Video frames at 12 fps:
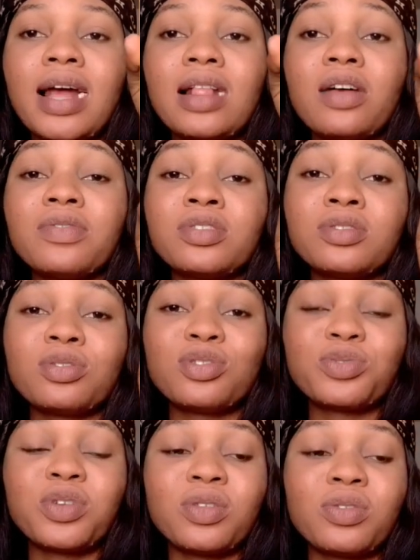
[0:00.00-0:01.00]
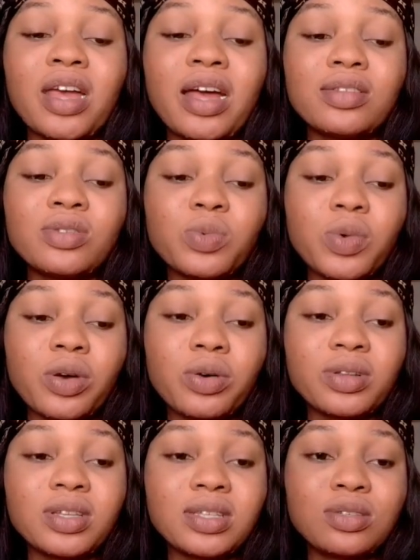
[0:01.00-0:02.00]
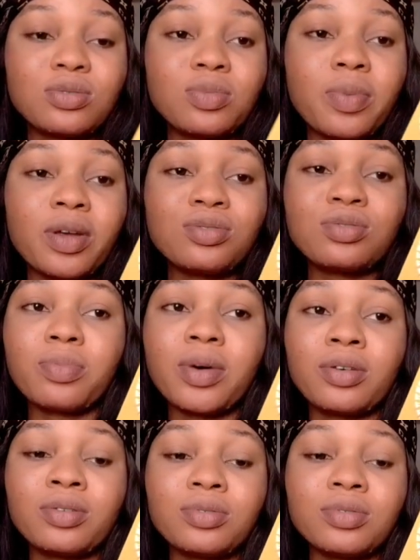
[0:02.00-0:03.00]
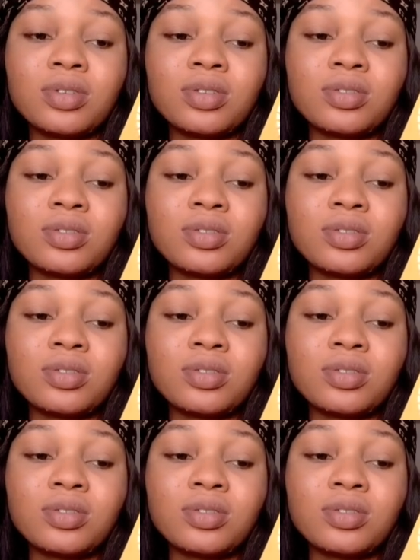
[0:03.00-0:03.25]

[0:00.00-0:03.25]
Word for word: I love this sunscreen as well. It's super good.